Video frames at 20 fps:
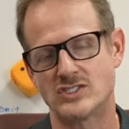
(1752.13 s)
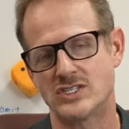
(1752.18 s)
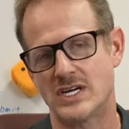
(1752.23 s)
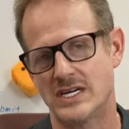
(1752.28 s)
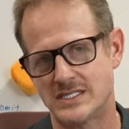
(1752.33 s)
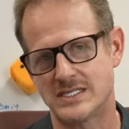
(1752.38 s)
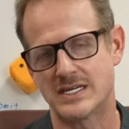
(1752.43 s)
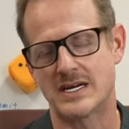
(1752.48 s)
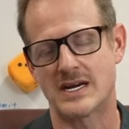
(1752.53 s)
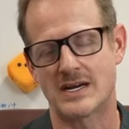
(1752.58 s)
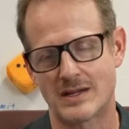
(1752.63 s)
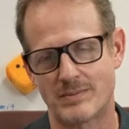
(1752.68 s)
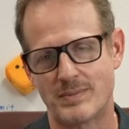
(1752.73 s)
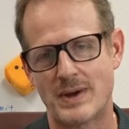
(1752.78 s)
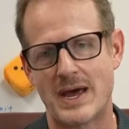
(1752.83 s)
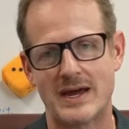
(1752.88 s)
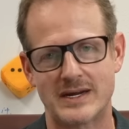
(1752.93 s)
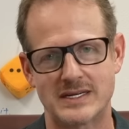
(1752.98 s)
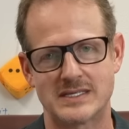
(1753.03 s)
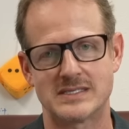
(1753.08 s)
chasing out of the
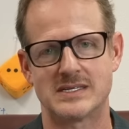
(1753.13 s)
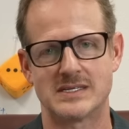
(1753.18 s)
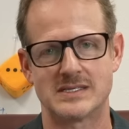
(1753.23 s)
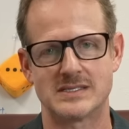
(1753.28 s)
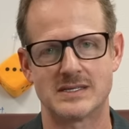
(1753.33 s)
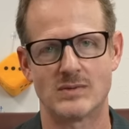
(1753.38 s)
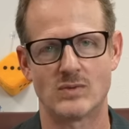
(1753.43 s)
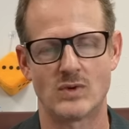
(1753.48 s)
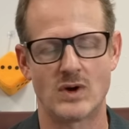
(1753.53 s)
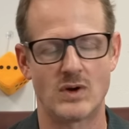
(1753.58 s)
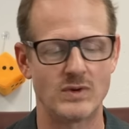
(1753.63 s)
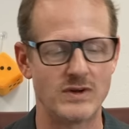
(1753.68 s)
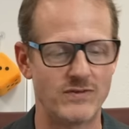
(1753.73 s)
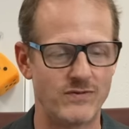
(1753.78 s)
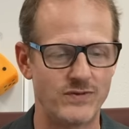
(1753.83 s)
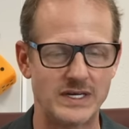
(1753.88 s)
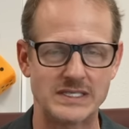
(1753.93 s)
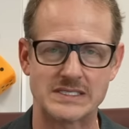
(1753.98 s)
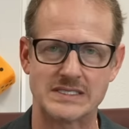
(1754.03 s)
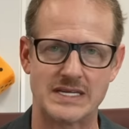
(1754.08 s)
pocket system. Well, we
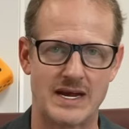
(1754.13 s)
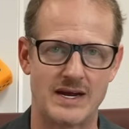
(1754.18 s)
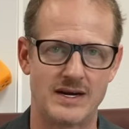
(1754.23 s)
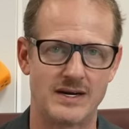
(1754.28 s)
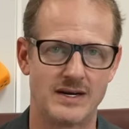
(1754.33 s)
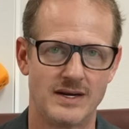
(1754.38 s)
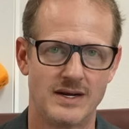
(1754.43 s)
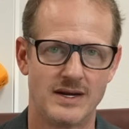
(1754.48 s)
fixed that.